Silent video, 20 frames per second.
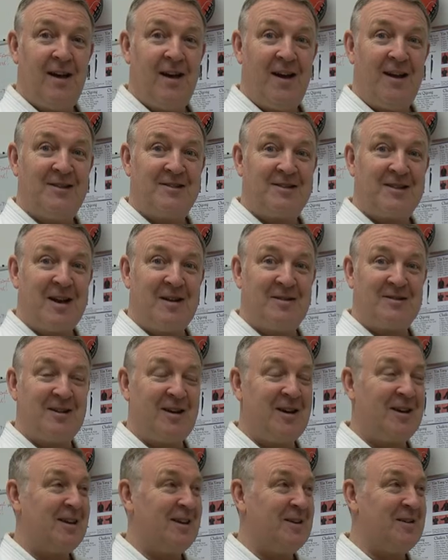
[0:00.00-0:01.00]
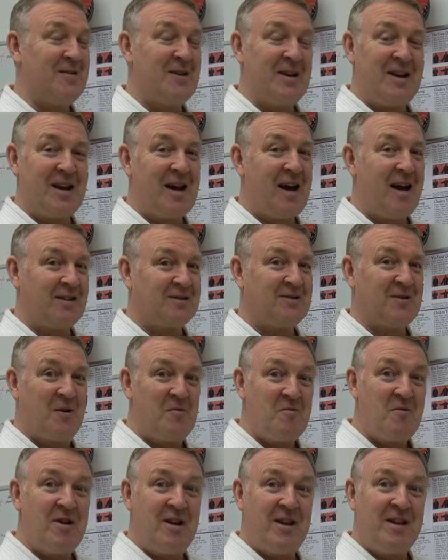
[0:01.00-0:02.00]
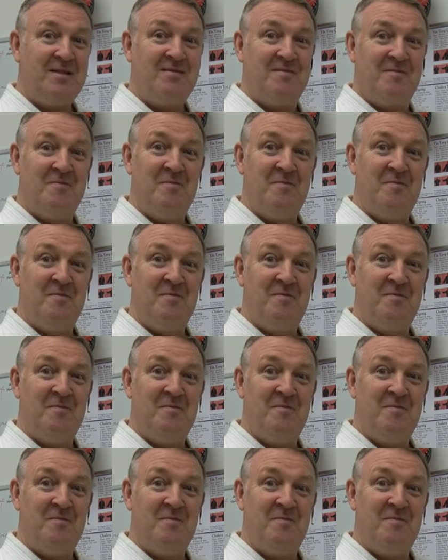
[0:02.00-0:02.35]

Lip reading: It sounds like you're doing that, so it really